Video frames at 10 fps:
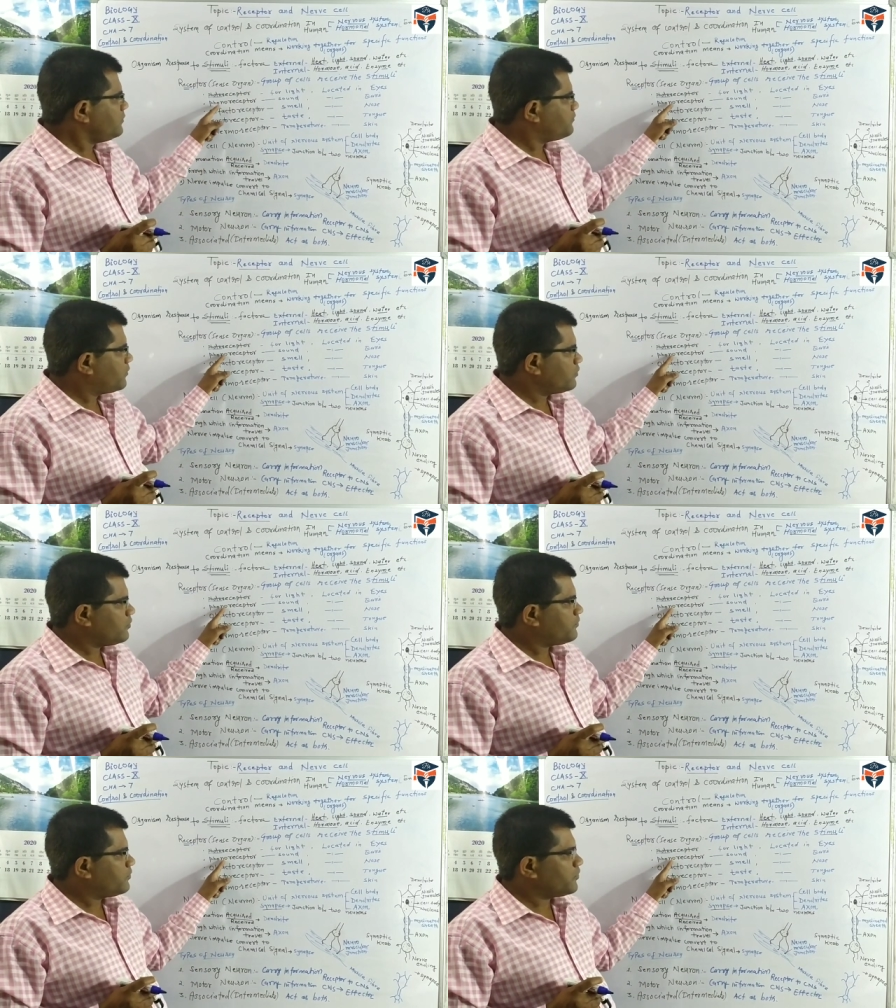is
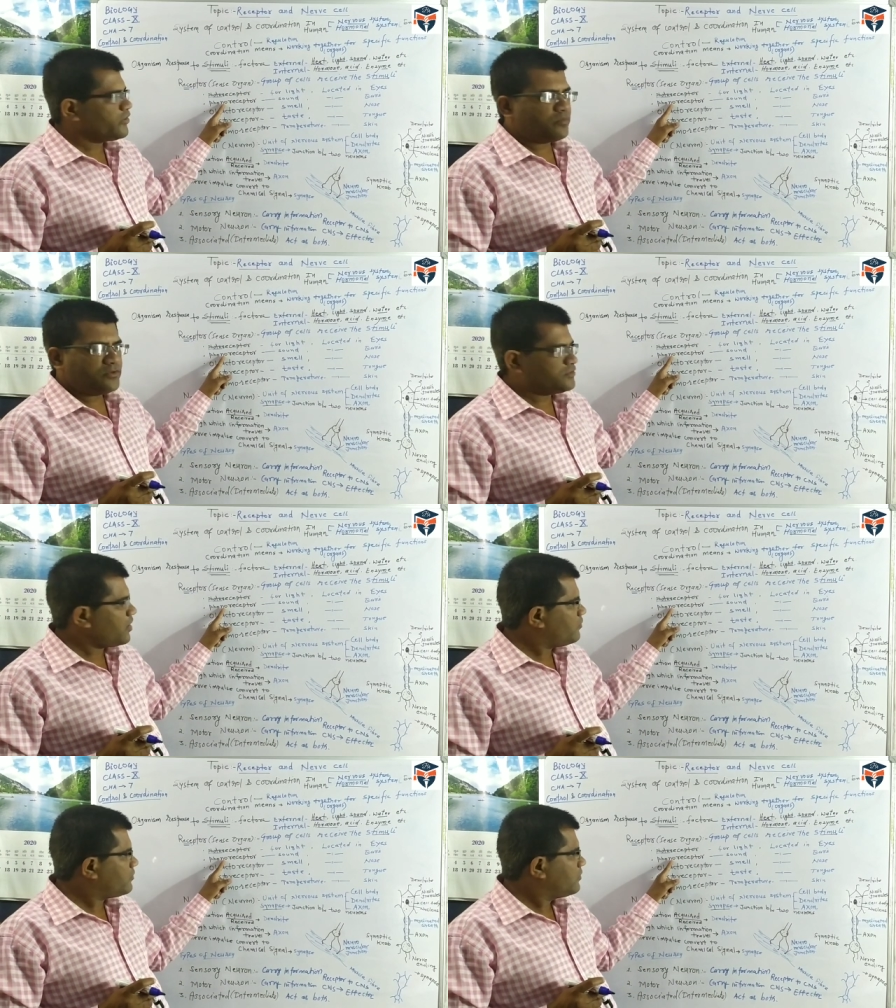phono. Phono it means
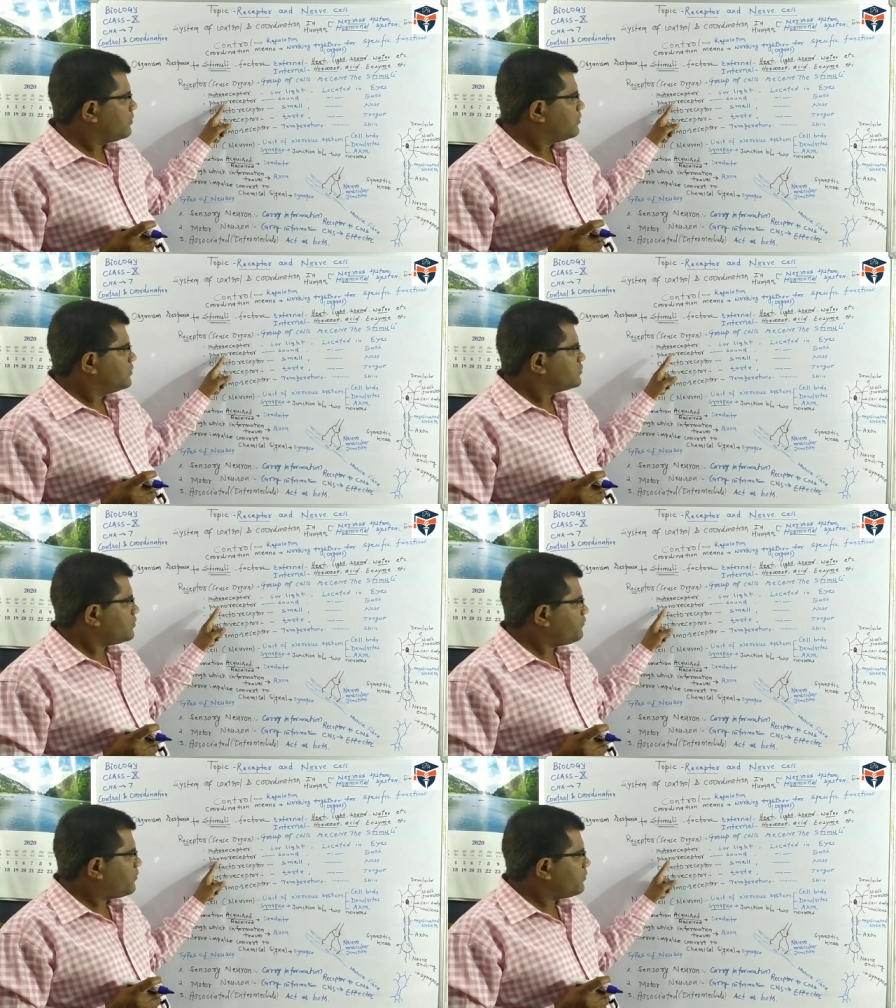sound.
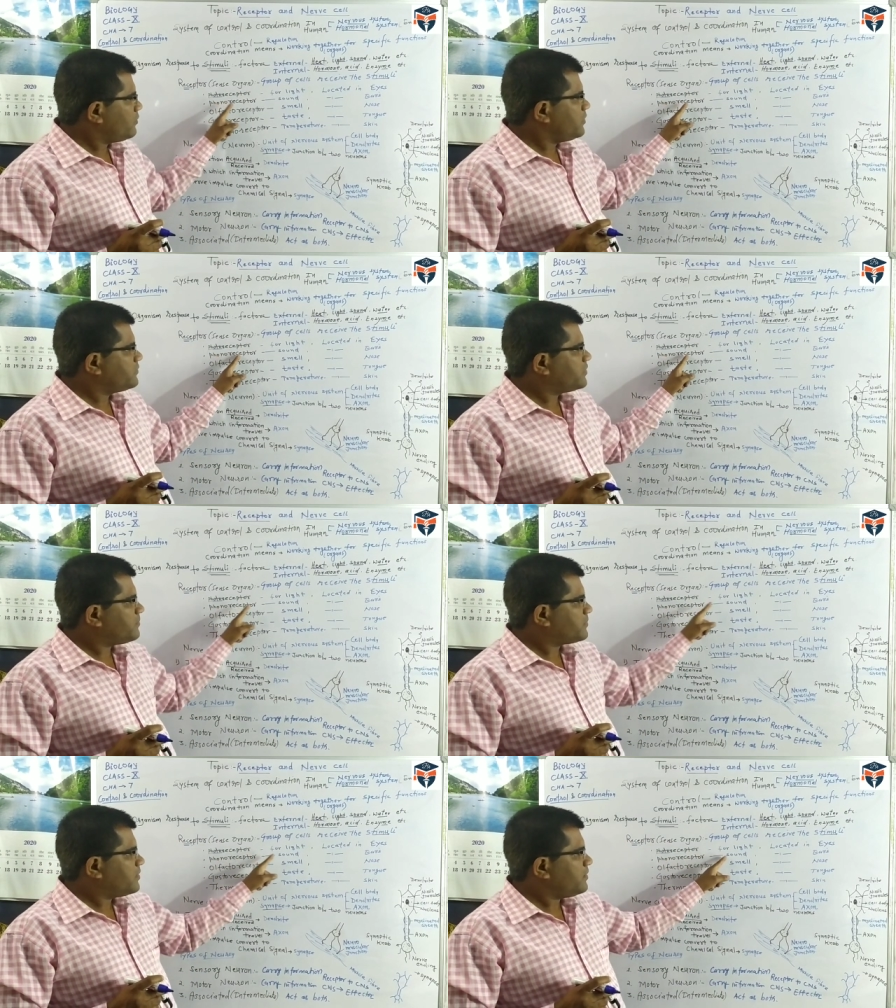So
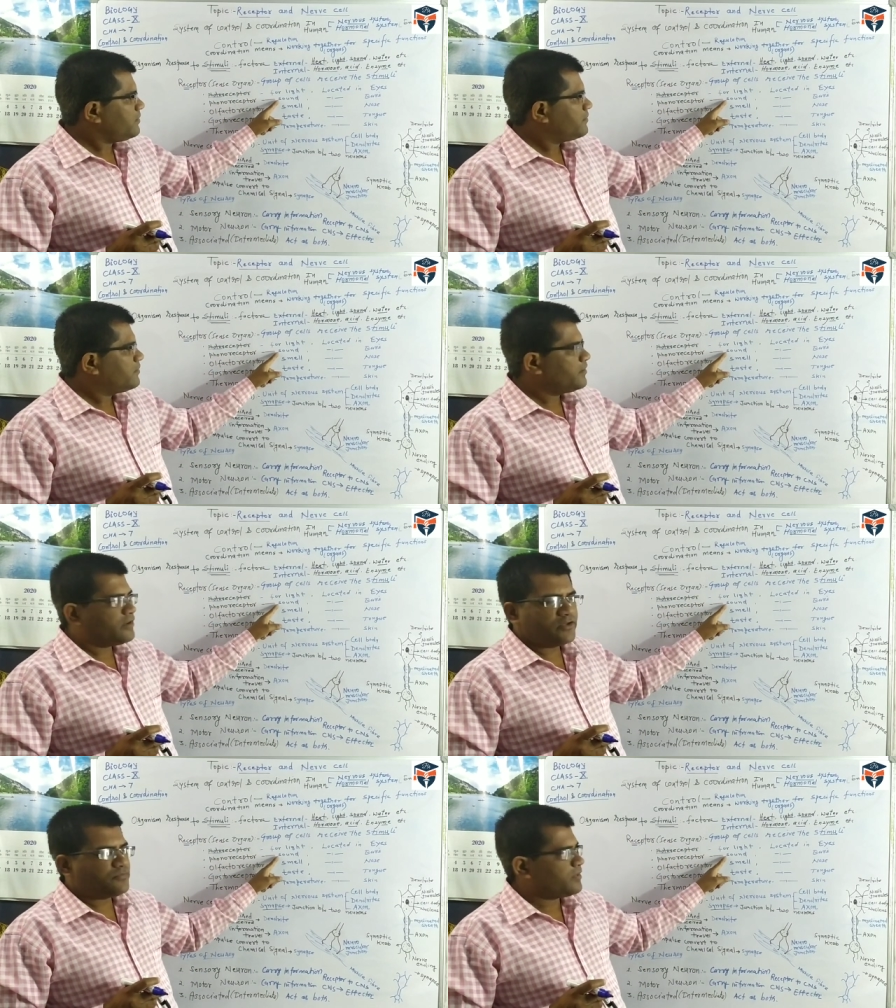phonoreceptor,
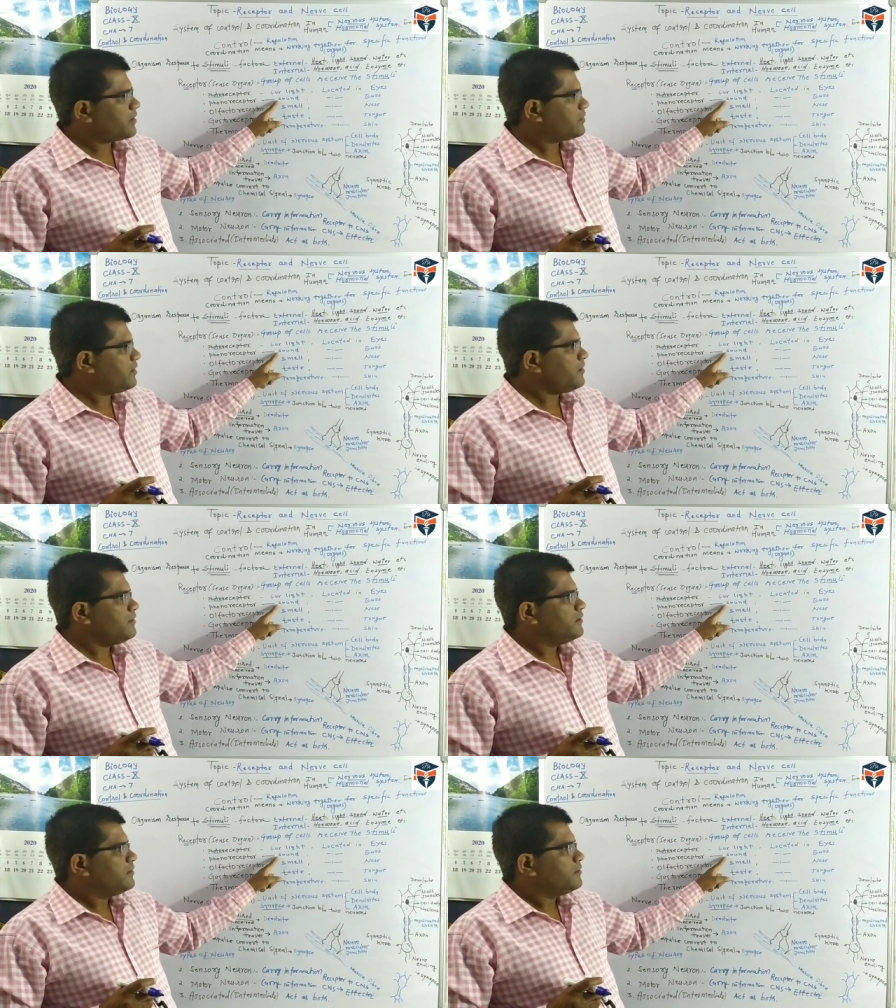it is for the
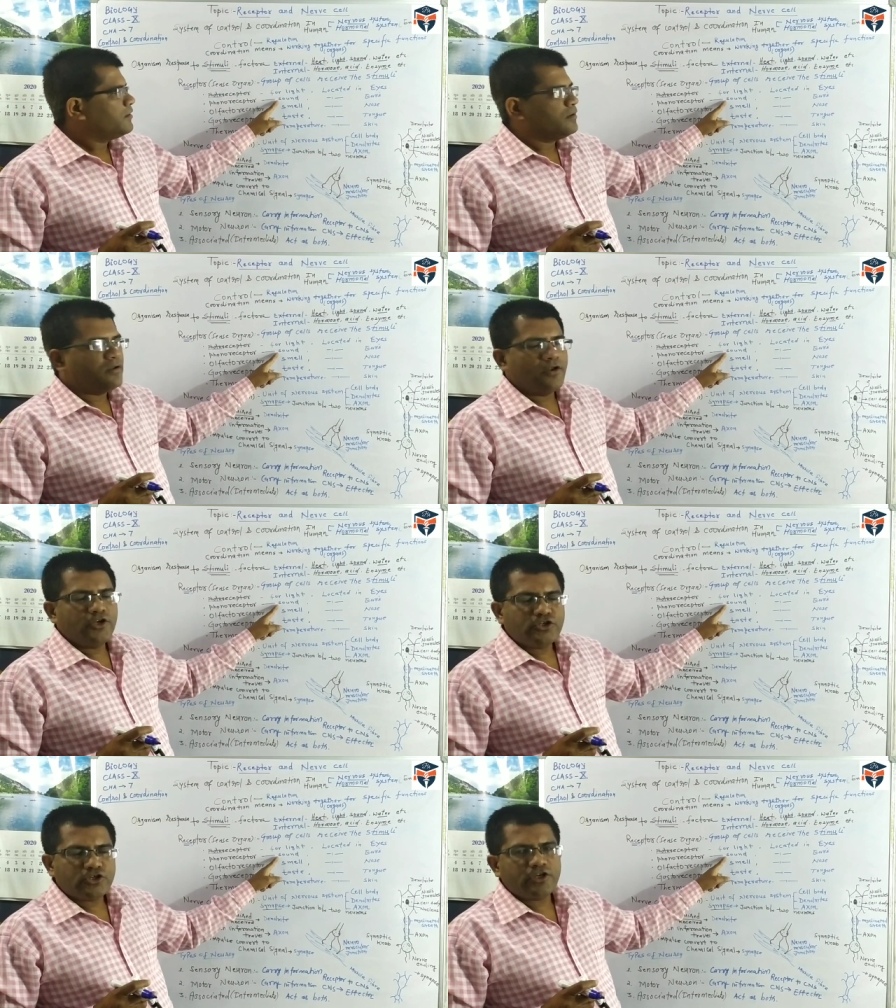
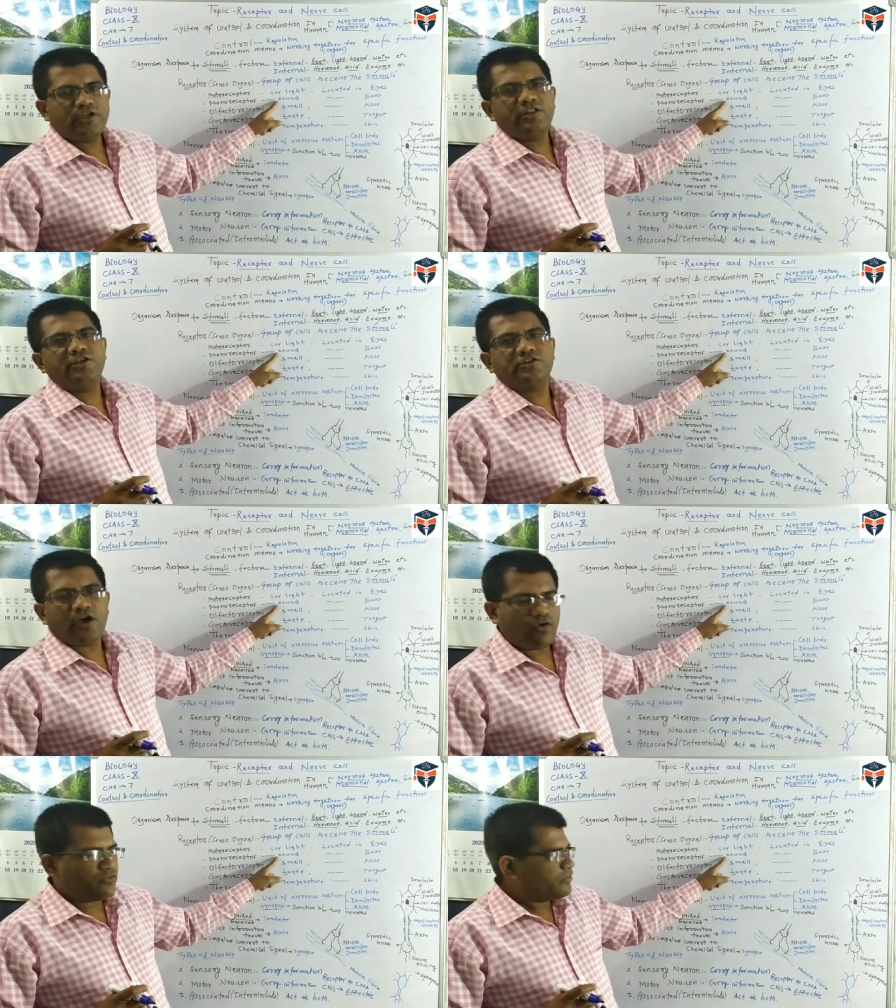listening the
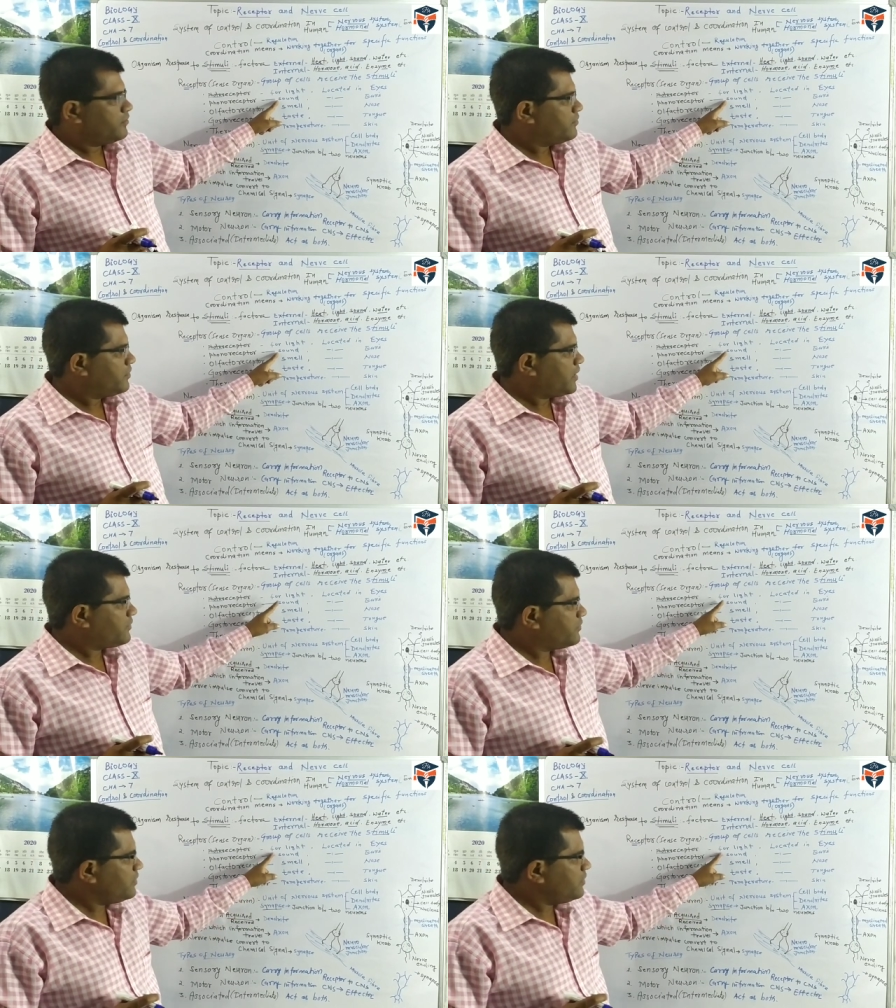sound, and